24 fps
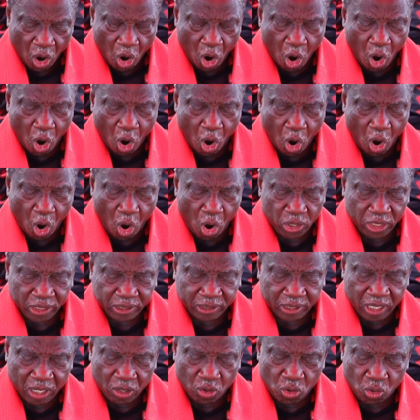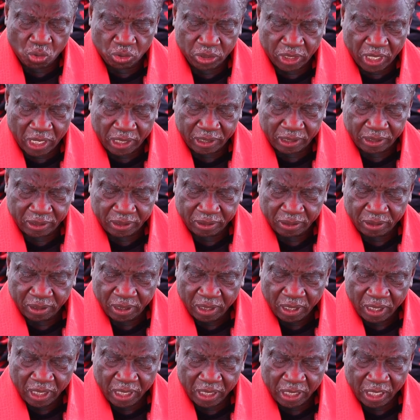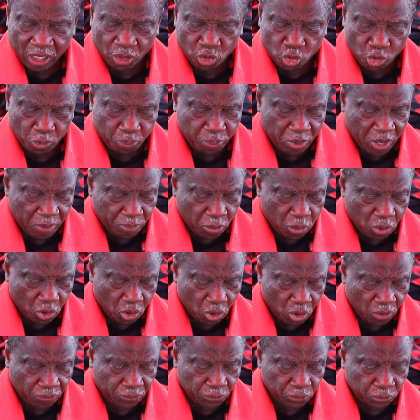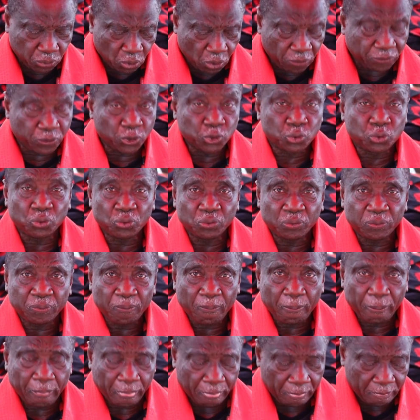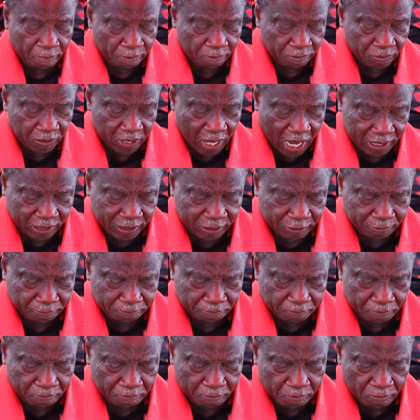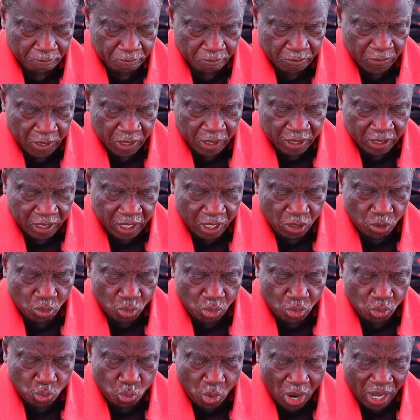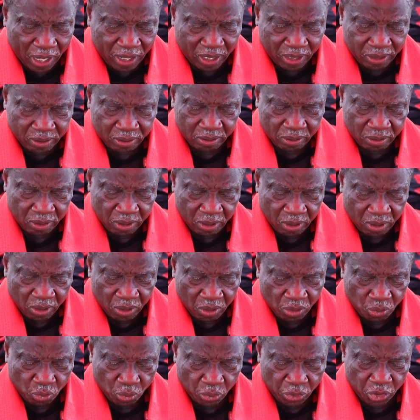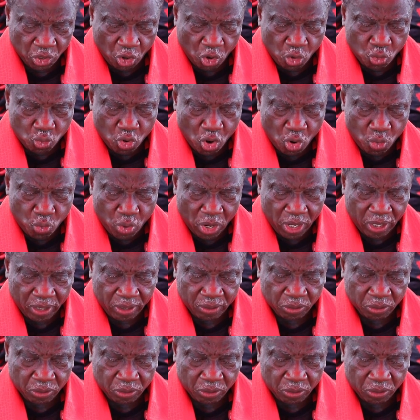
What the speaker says: all the stakeholders and the good people of Osu, that they will work with the Owowe